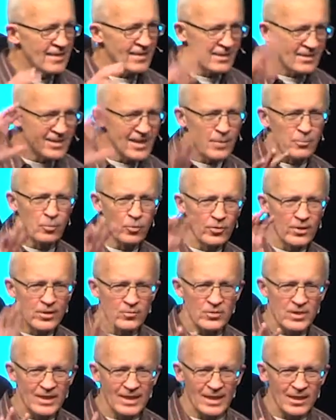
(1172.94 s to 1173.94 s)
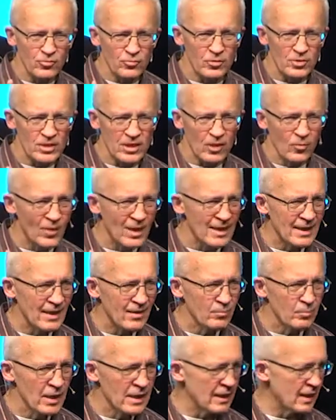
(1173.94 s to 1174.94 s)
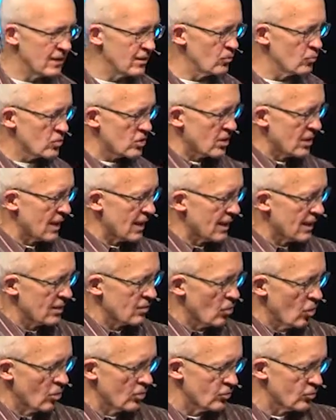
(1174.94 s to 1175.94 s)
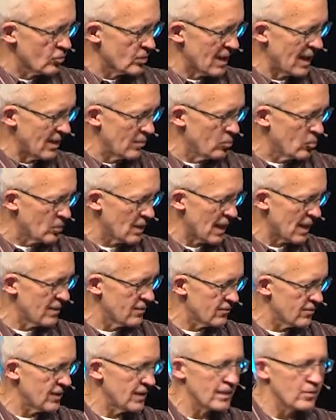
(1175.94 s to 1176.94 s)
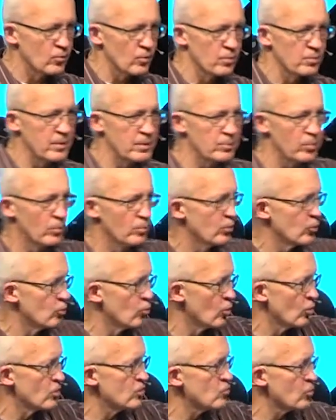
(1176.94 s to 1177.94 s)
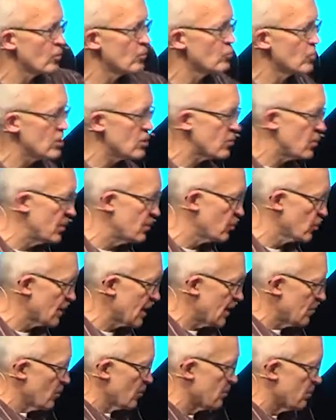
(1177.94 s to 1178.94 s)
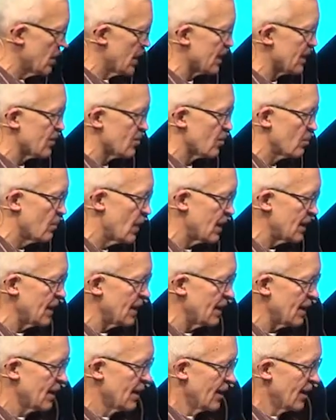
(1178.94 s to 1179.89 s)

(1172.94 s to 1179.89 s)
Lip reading: the temple, there was an interesting way to give money. There was an altar table kind of thing where people blew horns. When rich people came with buckets of money,